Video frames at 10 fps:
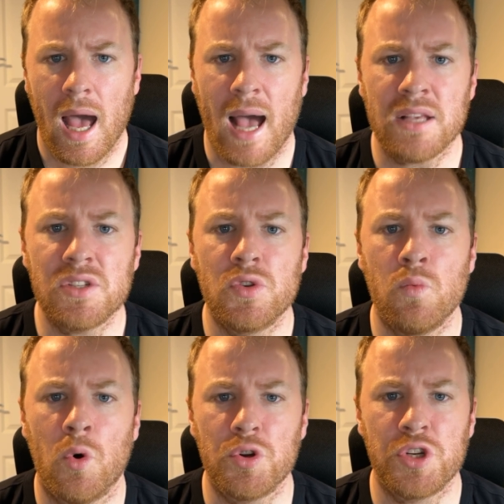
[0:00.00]
As to
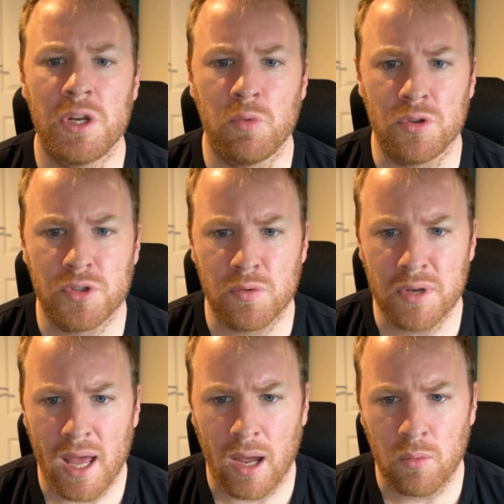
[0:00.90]
what she will do
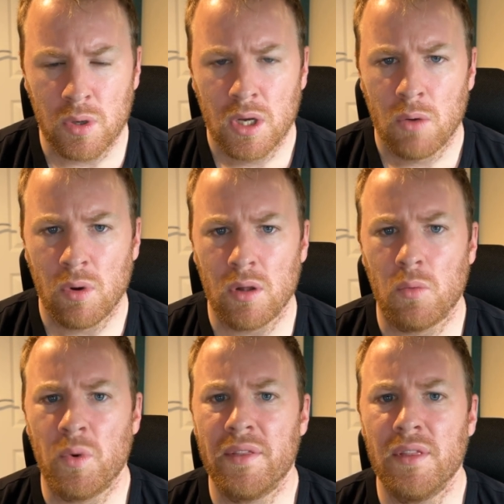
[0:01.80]
now, well,
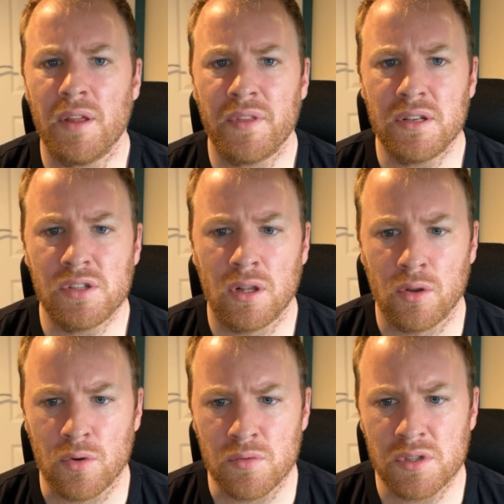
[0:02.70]
with nothing to
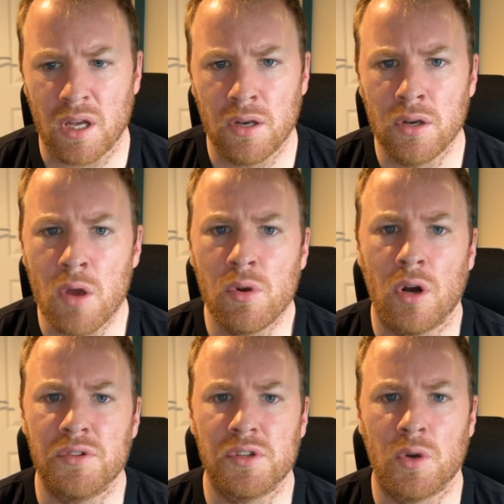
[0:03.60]
lose and no
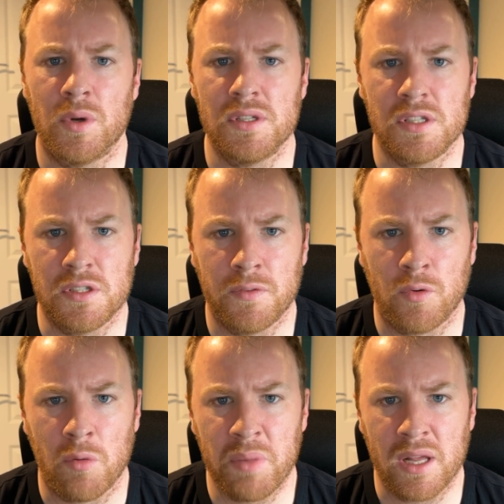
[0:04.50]
consequences for
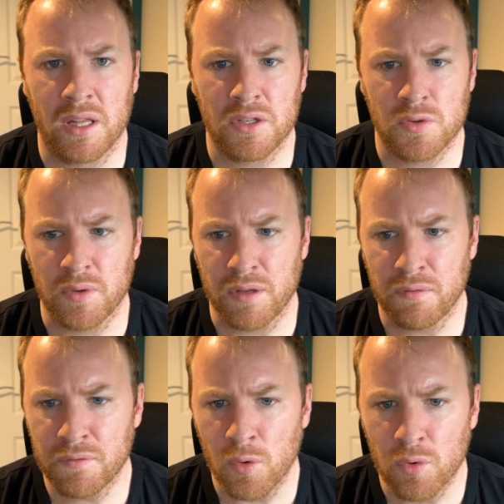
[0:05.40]
appealing to the
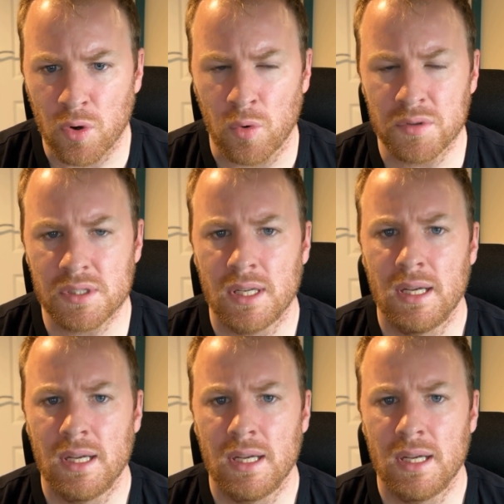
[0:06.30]
full court,